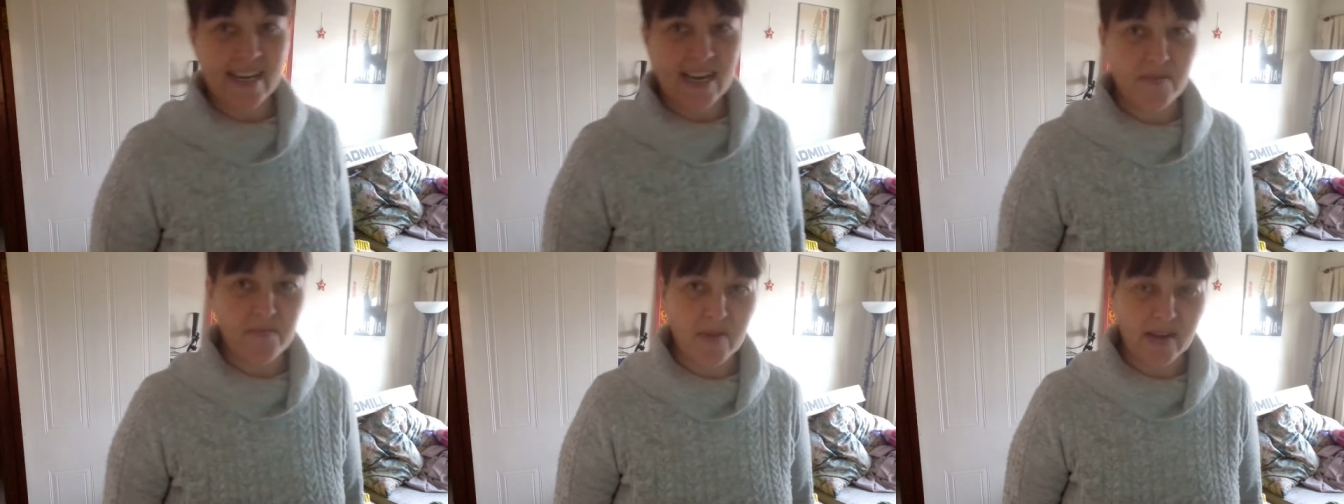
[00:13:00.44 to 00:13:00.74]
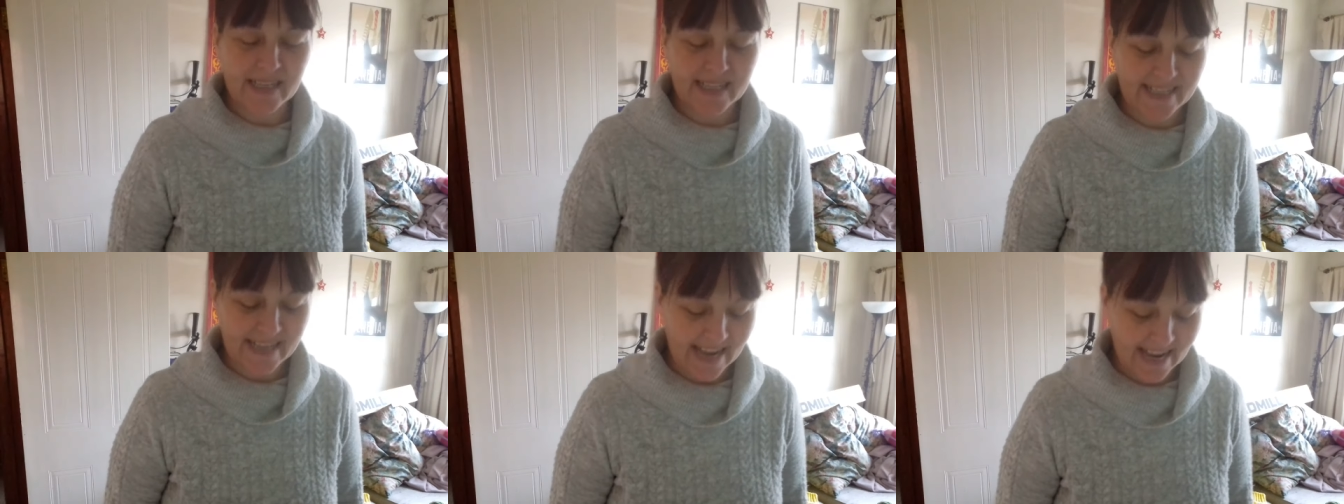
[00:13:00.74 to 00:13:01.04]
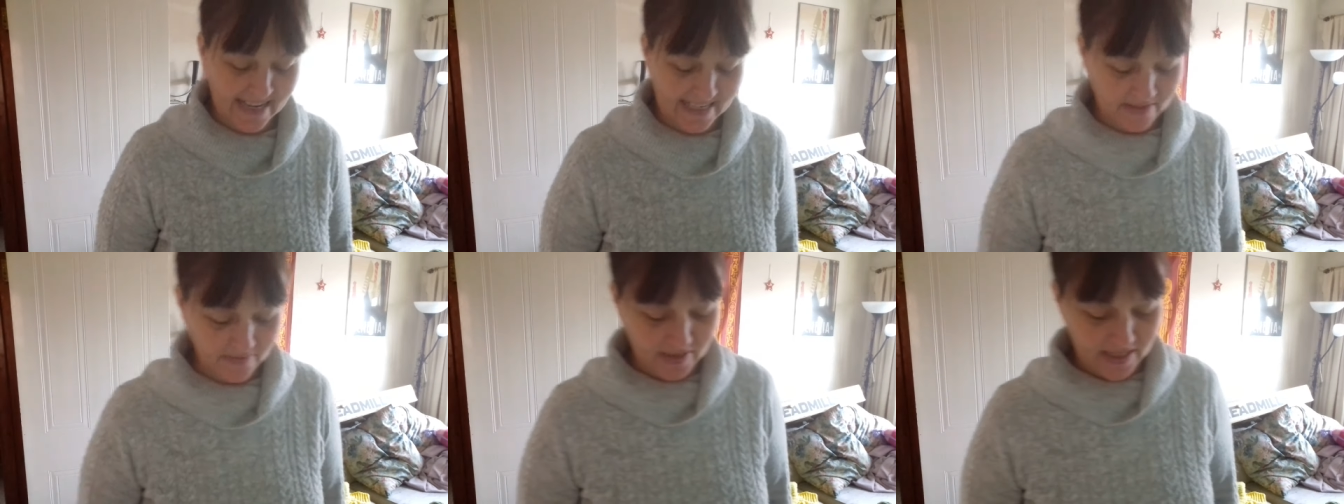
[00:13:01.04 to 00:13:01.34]
it up my
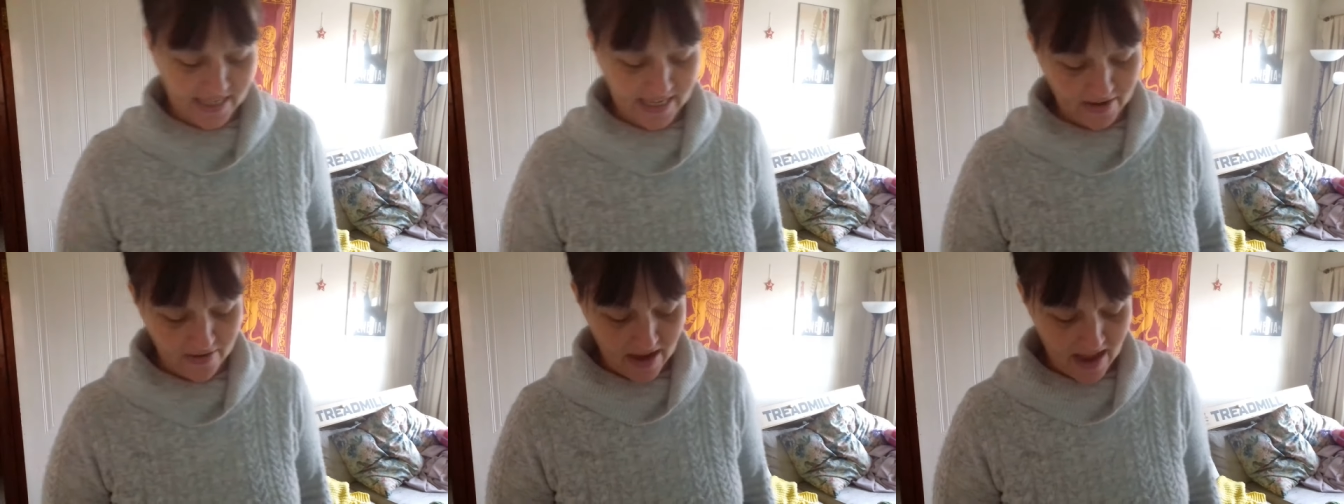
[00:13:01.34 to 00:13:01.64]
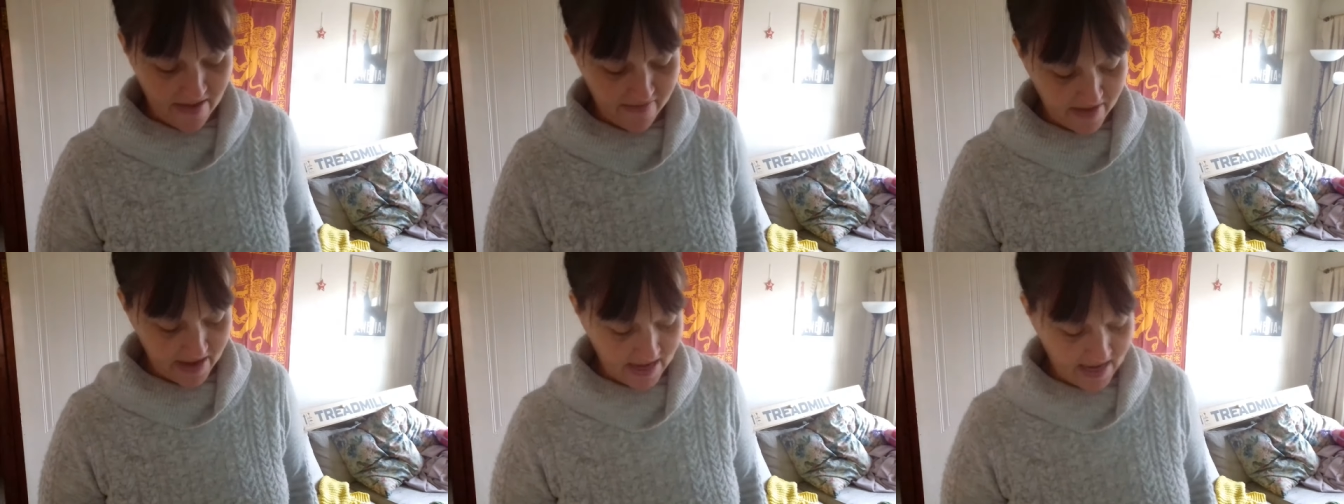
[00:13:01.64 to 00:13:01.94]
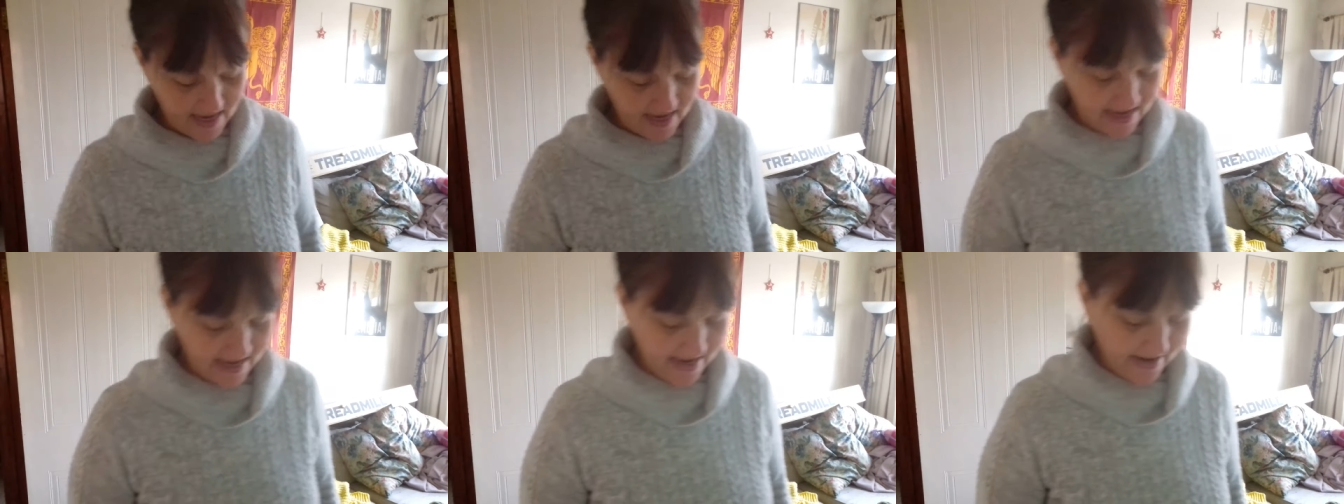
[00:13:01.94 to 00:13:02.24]
stairs, it was so heavy.
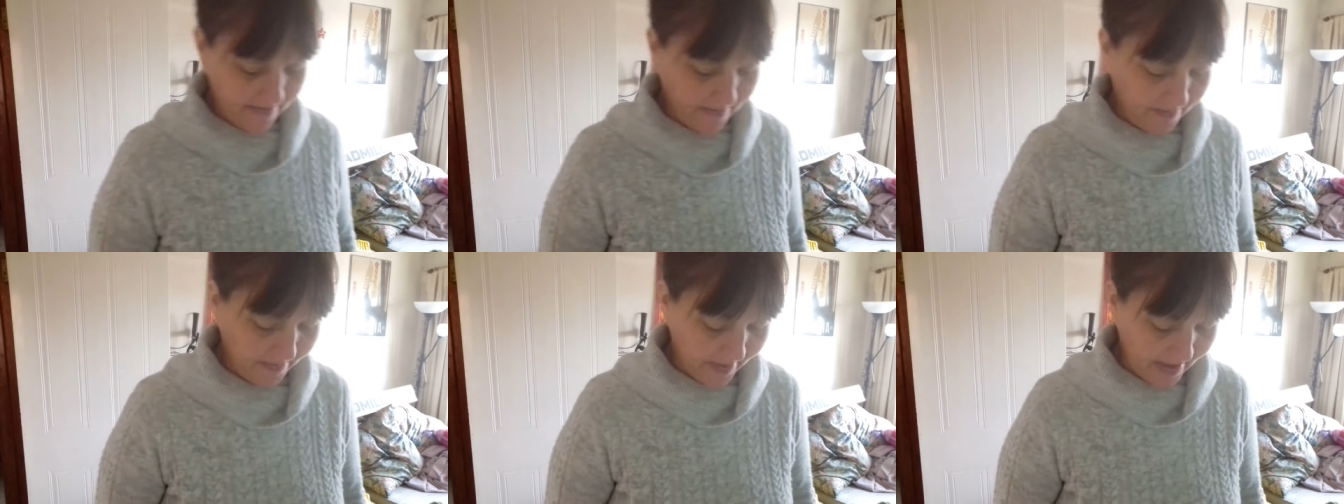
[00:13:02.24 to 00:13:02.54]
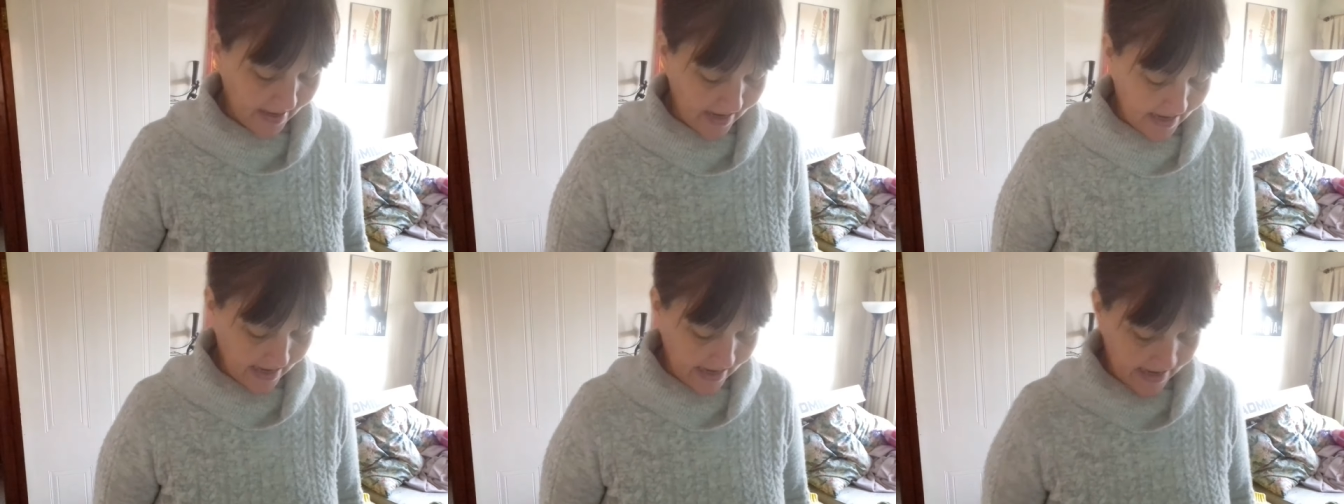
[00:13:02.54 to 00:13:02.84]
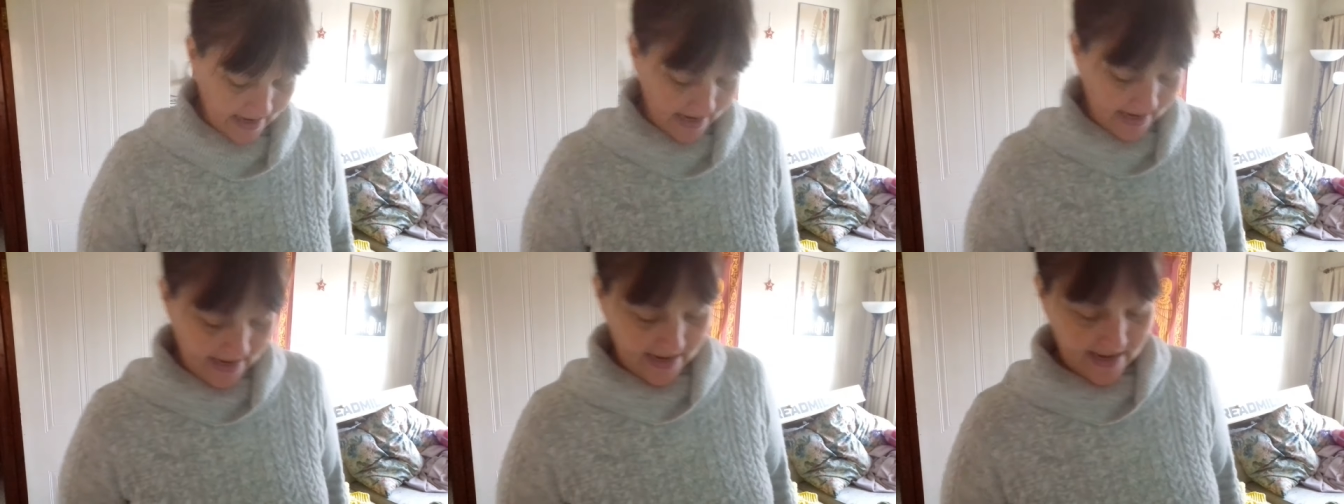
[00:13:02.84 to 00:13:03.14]

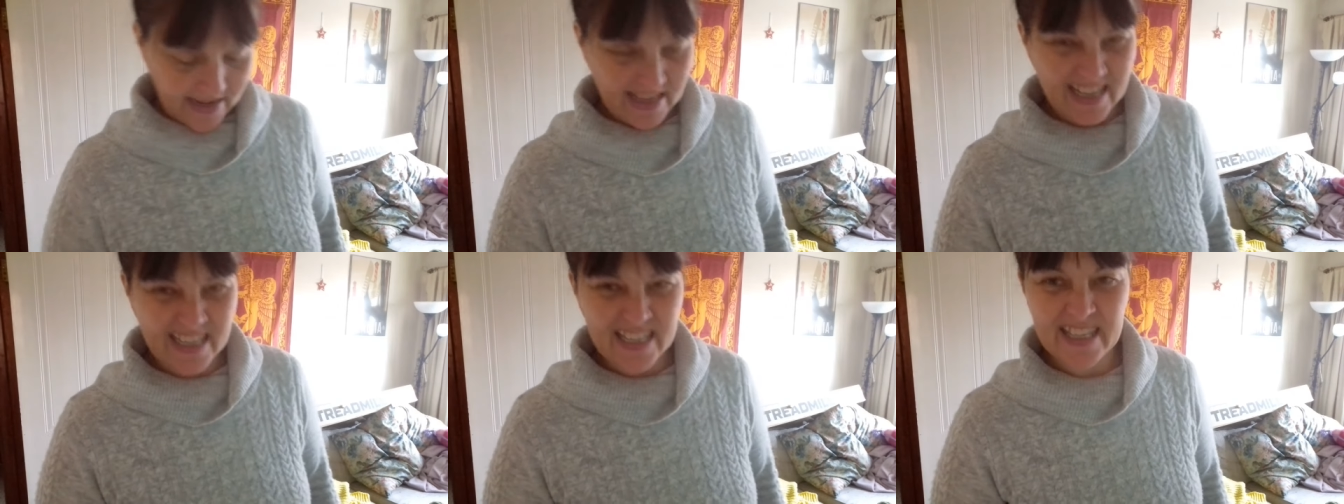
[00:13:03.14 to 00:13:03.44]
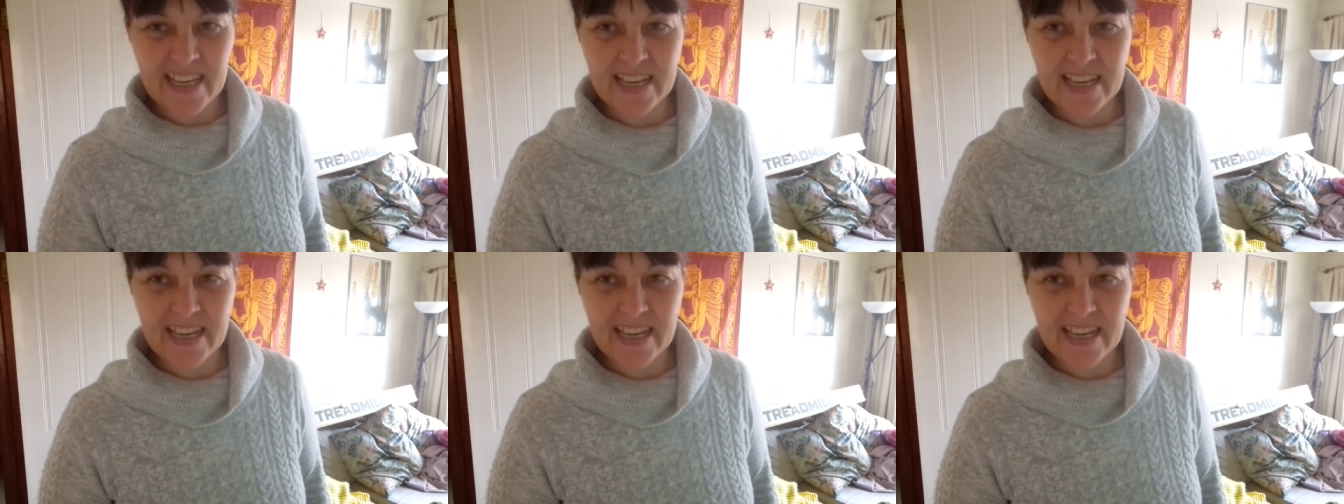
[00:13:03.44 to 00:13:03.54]
This